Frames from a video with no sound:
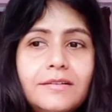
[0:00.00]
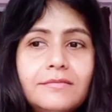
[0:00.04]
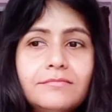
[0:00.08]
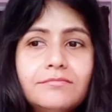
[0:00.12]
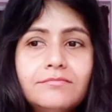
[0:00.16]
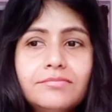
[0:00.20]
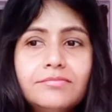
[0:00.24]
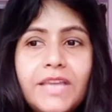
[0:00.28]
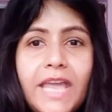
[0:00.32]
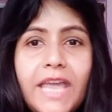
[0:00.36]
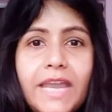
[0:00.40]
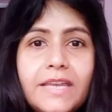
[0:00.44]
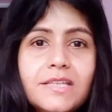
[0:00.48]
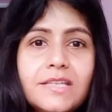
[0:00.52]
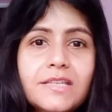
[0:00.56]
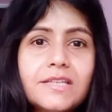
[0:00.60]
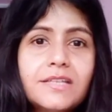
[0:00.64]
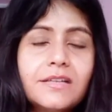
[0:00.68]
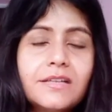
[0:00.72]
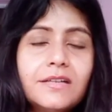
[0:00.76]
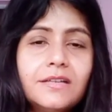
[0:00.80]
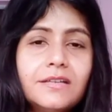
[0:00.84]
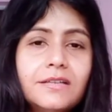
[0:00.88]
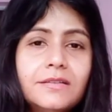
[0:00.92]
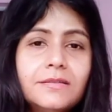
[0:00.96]
get
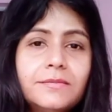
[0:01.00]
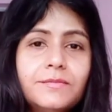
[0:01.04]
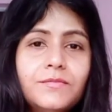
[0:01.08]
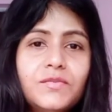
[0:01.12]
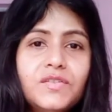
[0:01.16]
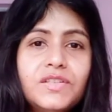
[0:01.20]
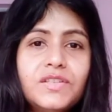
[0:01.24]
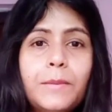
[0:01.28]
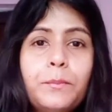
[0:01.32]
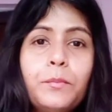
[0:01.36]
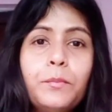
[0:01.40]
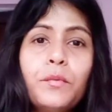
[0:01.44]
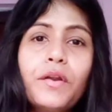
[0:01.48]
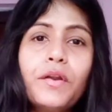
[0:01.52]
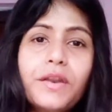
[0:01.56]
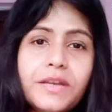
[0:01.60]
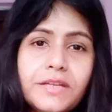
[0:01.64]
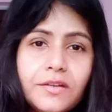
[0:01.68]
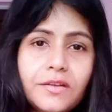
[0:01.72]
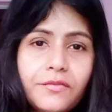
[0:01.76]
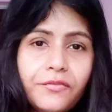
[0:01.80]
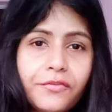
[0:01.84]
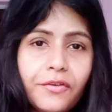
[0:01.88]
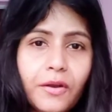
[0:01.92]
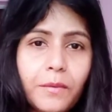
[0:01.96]

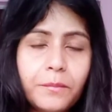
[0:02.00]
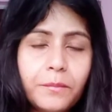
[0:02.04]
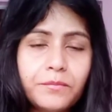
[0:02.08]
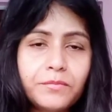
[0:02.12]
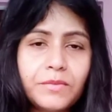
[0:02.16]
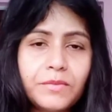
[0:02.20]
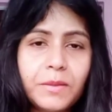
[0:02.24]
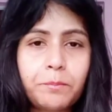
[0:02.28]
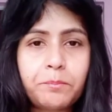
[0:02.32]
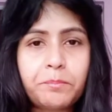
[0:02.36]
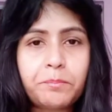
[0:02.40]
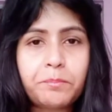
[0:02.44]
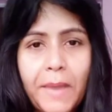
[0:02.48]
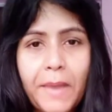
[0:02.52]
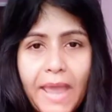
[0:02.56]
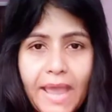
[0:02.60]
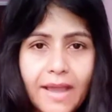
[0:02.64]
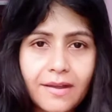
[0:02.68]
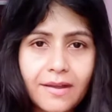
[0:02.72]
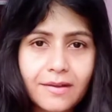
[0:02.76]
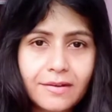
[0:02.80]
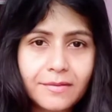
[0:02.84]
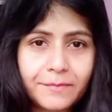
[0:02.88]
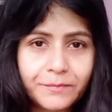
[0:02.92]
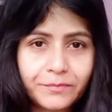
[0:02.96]
separated from the
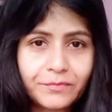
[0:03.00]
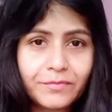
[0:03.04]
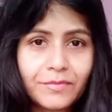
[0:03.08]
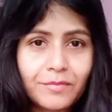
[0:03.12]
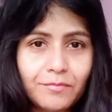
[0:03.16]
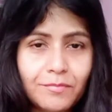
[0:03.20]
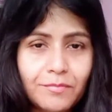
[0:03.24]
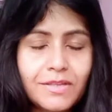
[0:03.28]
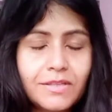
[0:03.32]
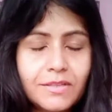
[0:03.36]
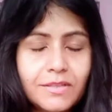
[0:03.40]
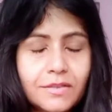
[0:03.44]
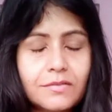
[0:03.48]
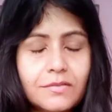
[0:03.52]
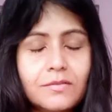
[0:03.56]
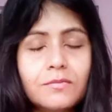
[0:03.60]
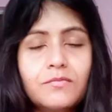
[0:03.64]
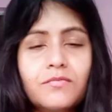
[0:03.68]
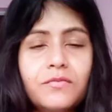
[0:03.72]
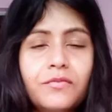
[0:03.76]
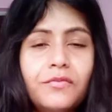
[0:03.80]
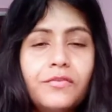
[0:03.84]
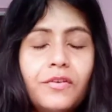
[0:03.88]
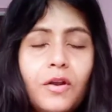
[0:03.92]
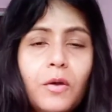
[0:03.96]
pack,
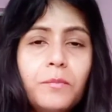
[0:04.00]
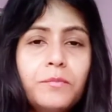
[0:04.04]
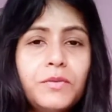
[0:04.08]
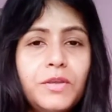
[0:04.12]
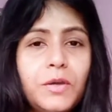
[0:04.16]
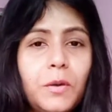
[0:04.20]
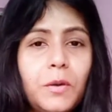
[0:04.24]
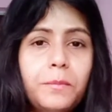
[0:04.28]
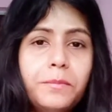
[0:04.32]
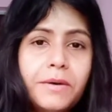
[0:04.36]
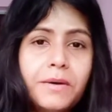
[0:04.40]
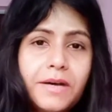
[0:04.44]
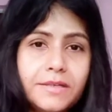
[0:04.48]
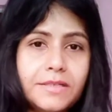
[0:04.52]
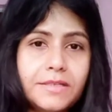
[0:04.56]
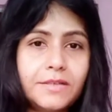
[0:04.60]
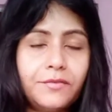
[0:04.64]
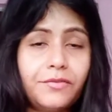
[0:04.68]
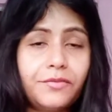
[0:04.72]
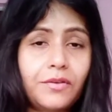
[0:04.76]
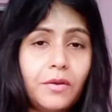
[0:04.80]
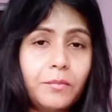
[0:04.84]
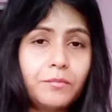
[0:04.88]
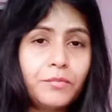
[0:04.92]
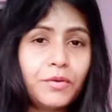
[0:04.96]
means from your party,
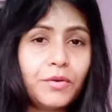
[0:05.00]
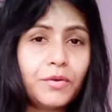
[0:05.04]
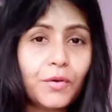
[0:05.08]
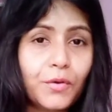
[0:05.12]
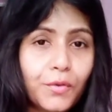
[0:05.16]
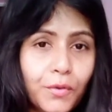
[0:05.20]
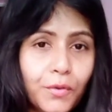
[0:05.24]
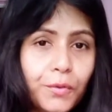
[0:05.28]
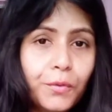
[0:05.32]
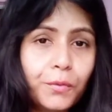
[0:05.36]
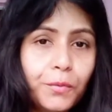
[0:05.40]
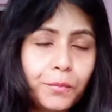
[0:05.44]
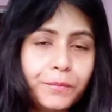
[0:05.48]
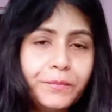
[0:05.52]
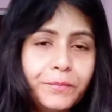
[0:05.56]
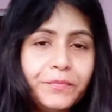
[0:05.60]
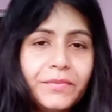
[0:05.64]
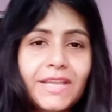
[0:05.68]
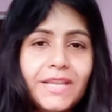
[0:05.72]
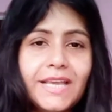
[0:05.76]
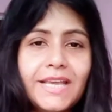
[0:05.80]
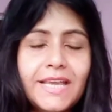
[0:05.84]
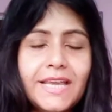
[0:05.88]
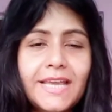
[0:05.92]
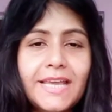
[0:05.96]
from your group,
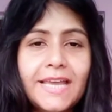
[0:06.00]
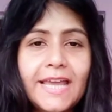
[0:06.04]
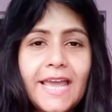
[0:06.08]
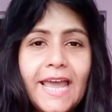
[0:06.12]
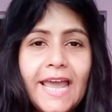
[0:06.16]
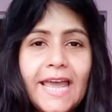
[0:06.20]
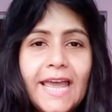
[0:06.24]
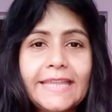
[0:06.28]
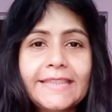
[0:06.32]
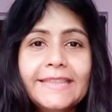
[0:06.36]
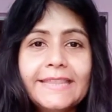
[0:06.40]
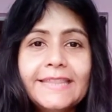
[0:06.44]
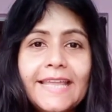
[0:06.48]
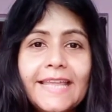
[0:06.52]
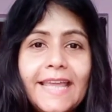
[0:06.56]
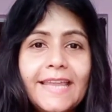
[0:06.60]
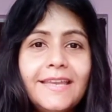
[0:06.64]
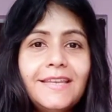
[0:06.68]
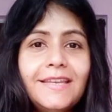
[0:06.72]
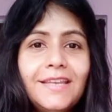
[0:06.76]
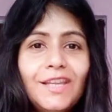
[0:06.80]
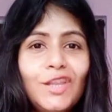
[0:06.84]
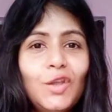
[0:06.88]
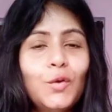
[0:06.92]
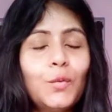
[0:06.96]
and
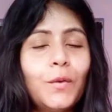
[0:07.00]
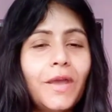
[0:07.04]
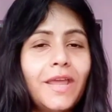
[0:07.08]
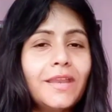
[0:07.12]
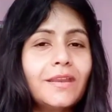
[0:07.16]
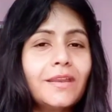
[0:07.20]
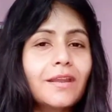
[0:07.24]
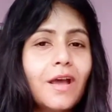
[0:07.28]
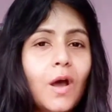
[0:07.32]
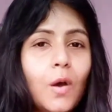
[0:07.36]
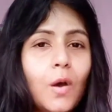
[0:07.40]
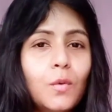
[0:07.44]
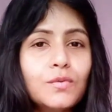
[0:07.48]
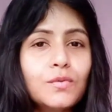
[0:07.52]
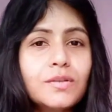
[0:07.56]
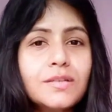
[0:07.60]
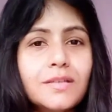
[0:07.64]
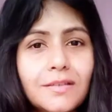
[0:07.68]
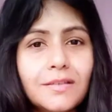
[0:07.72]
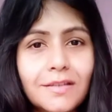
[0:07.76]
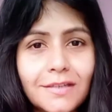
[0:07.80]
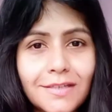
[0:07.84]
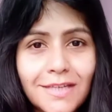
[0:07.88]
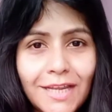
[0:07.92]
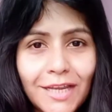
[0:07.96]
then you encounter
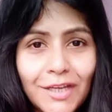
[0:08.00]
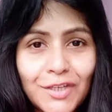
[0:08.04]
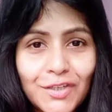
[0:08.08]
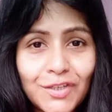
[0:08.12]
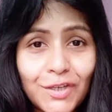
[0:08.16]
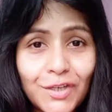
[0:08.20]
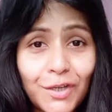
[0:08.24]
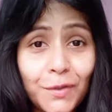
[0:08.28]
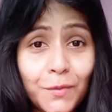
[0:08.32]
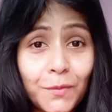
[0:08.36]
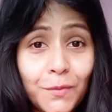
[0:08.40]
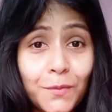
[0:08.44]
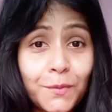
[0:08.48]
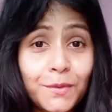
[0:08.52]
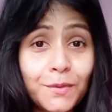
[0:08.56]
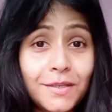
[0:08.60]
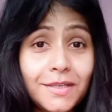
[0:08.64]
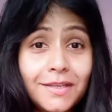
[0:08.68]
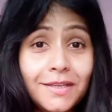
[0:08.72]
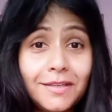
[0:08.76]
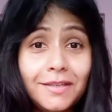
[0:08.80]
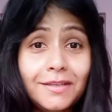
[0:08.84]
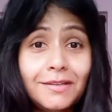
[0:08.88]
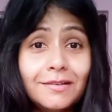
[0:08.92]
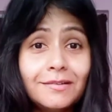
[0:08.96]
the danger. You could
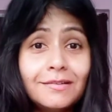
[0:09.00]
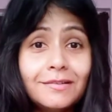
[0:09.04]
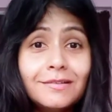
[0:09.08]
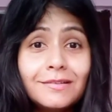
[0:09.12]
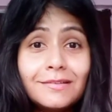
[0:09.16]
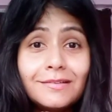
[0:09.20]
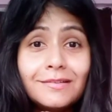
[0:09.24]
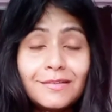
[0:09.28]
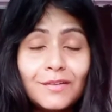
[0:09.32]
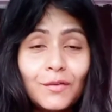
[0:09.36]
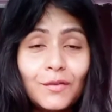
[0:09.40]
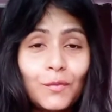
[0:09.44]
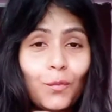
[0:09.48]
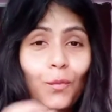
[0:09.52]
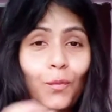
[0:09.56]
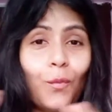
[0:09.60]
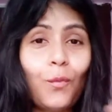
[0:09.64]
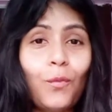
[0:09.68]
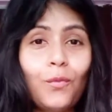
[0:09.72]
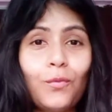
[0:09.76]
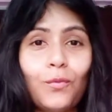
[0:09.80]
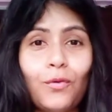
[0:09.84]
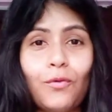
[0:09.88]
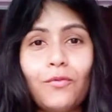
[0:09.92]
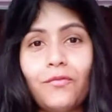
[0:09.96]
hear the
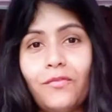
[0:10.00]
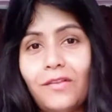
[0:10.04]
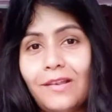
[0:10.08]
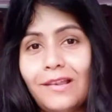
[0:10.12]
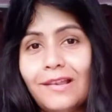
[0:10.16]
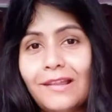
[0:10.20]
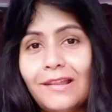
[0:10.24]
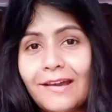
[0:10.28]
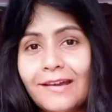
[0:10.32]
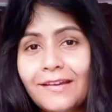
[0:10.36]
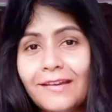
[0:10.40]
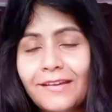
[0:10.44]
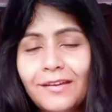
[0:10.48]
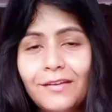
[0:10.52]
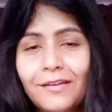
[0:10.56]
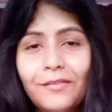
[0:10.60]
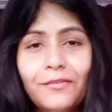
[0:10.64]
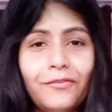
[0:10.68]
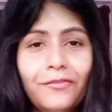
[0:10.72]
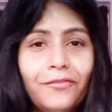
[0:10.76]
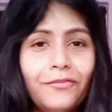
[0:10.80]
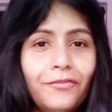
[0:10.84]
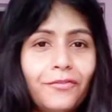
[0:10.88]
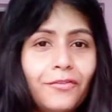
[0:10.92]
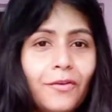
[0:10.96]
roar of
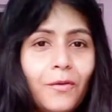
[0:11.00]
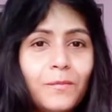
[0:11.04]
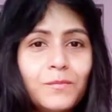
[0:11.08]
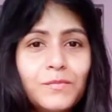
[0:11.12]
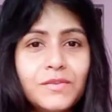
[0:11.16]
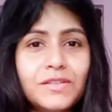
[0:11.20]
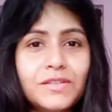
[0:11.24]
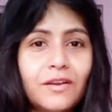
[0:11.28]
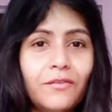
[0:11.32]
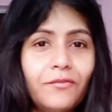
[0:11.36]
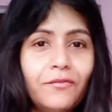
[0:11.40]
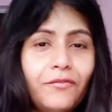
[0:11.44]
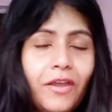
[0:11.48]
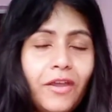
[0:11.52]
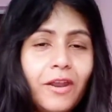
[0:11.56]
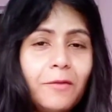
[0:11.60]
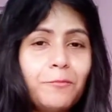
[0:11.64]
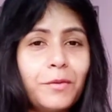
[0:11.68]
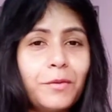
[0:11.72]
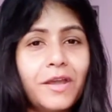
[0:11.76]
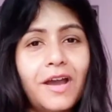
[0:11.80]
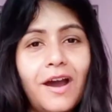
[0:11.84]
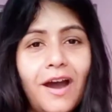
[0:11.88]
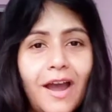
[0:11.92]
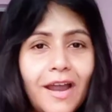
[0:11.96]
lion from somewhere
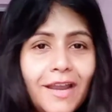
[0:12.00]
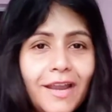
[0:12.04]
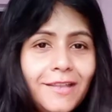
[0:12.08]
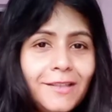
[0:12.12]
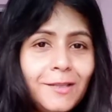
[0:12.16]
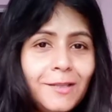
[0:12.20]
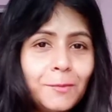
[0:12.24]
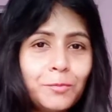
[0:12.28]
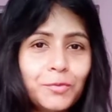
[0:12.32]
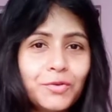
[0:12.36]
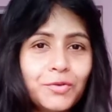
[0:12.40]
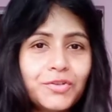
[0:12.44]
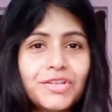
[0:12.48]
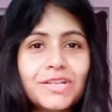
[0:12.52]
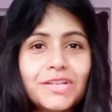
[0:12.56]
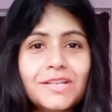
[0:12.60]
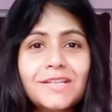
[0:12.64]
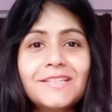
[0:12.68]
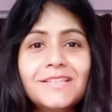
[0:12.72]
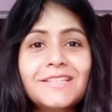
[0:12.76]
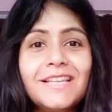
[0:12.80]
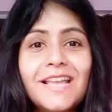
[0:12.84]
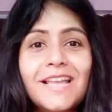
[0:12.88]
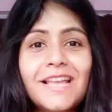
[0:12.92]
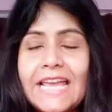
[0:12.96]
behind the
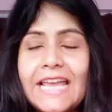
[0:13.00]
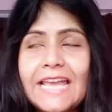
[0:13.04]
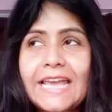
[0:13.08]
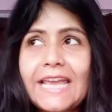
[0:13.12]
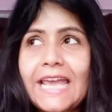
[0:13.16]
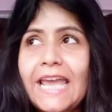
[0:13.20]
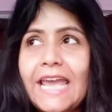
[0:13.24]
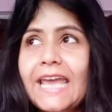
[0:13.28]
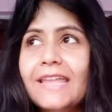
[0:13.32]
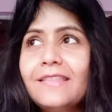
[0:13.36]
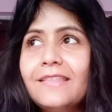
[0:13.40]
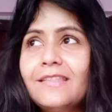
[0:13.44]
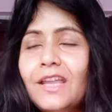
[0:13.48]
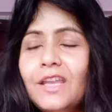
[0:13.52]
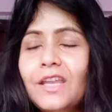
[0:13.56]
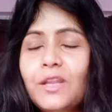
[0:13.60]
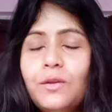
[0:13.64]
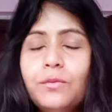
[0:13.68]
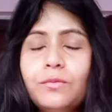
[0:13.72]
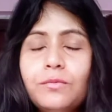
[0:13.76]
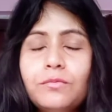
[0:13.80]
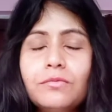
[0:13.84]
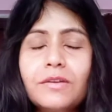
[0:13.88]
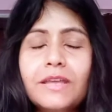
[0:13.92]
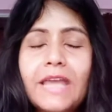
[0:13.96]
bushes, and then
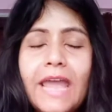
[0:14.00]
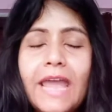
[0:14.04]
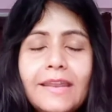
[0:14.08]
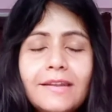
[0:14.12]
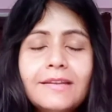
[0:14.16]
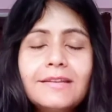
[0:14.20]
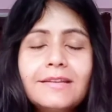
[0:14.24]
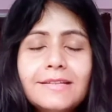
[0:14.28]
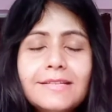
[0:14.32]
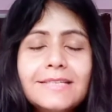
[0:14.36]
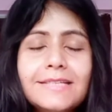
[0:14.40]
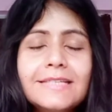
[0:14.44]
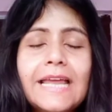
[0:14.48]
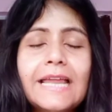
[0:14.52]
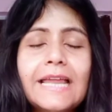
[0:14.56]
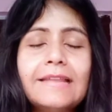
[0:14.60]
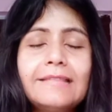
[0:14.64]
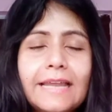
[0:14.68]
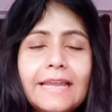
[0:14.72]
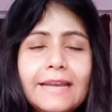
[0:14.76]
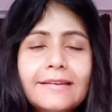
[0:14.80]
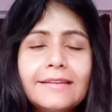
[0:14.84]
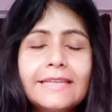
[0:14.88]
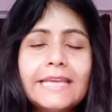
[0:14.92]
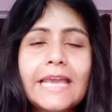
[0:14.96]
you can understand
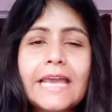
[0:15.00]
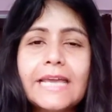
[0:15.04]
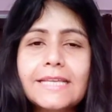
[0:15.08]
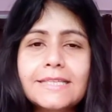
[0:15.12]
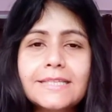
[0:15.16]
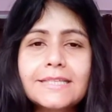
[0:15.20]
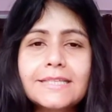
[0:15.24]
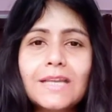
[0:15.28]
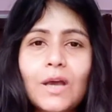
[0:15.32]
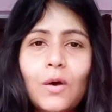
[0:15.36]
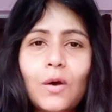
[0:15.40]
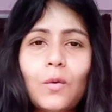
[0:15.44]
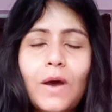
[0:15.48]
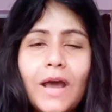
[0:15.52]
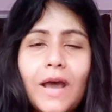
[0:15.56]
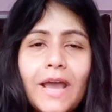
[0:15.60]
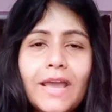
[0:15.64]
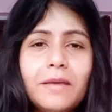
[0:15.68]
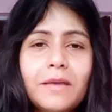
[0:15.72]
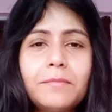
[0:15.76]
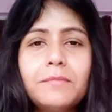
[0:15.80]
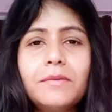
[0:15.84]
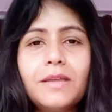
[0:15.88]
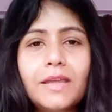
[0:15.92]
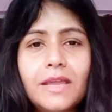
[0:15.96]
that yes, now I
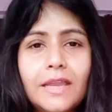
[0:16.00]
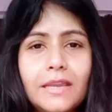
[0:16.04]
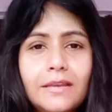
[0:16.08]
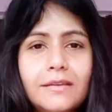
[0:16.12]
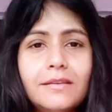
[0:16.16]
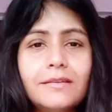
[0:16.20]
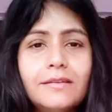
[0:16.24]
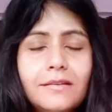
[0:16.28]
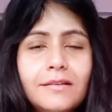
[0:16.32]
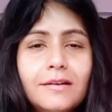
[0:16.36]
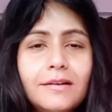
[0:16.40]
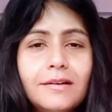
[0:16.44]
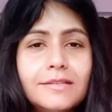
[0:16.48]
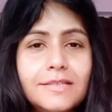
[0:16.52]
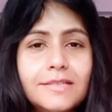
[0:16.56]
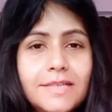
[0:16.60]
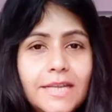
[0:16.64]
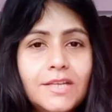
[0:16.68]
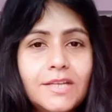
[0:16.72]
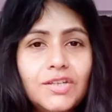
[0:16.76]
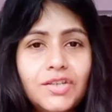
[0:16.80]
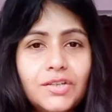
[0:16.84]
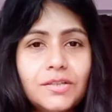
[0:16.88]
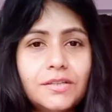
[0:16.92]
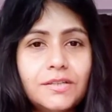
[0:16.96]
am in a
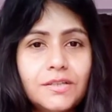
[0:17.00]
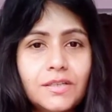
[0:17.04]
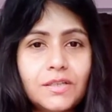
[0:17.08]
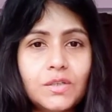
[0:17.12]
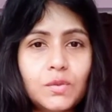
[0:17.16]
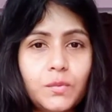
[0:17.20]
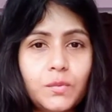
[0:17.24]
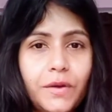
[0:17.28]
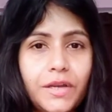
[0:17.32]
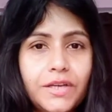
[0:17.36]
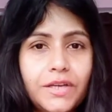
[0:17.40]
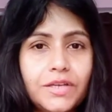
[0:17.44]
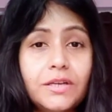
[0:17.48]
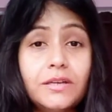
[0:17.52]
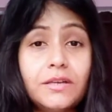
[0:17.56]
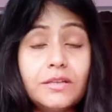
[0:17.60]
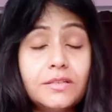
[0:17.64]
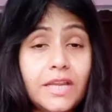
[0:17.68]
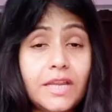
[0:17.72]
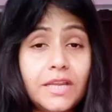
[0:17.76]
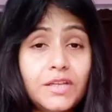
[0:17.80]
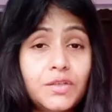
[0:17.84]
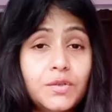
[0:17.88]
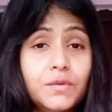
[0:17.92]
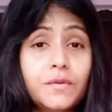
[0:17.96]
dangerous
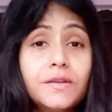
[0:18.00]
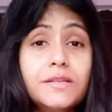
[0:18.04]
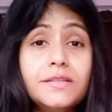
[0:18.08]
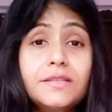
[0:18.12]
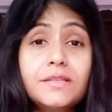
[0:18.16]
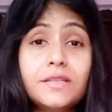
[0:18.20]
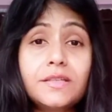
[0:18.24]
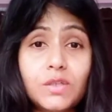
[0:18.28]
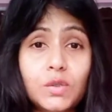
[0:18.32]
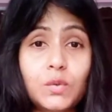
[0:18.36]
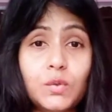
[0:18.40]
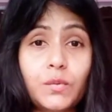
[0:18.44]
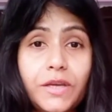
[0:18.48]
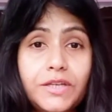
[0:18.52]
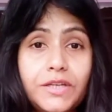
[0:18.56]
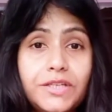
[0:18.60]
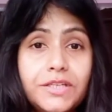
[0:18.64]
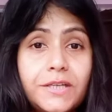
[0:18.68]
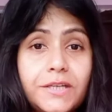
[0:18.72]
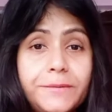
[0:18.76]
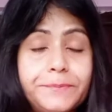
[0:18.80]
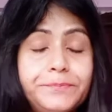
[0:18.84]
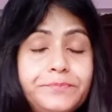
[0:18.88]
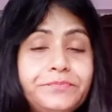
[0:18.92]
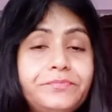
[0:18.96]

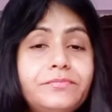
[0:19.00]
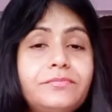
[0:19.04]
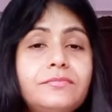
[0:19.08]
situation.